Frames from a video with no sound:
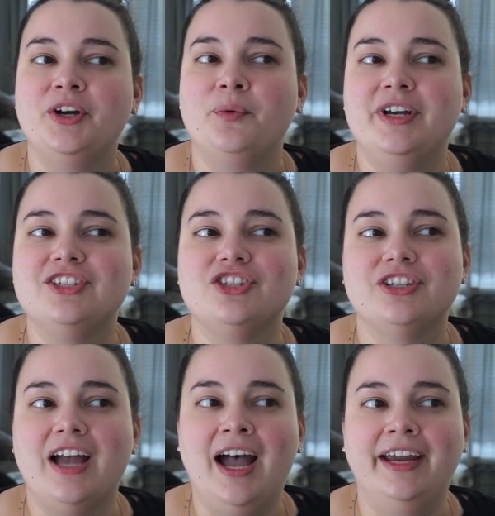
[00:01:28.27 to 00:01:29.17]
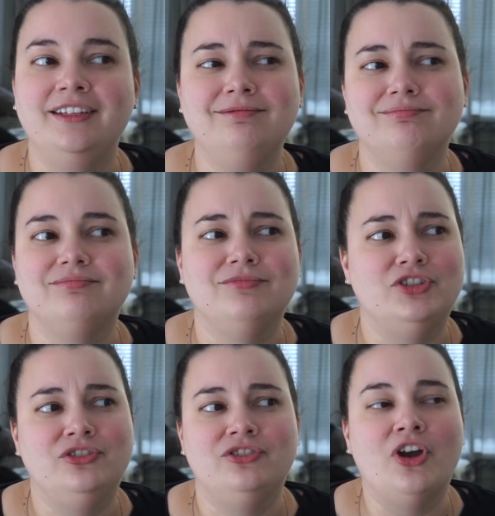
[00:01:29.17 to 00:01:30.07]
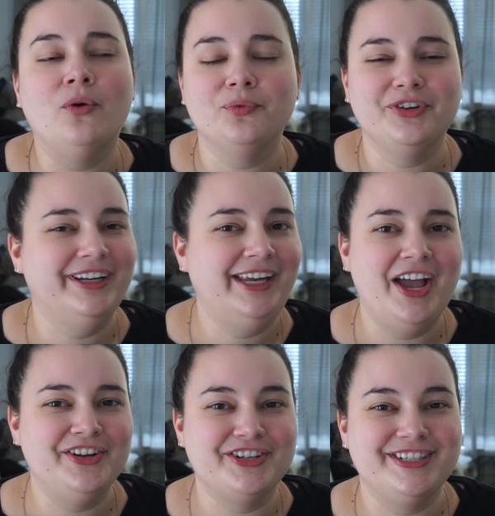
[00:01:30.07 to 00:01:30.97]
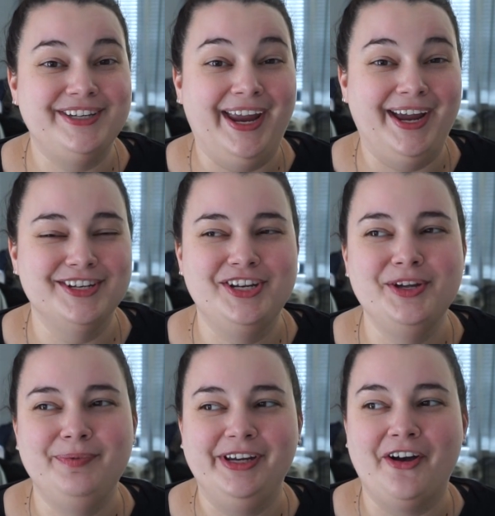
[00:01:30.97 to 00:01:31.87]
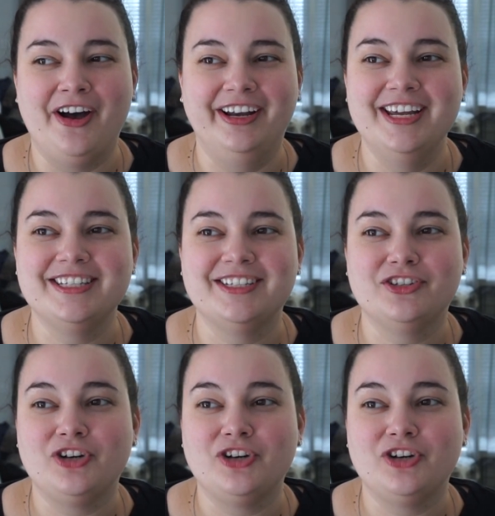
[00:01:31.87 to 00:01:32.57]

which I don't really understand, to be honest.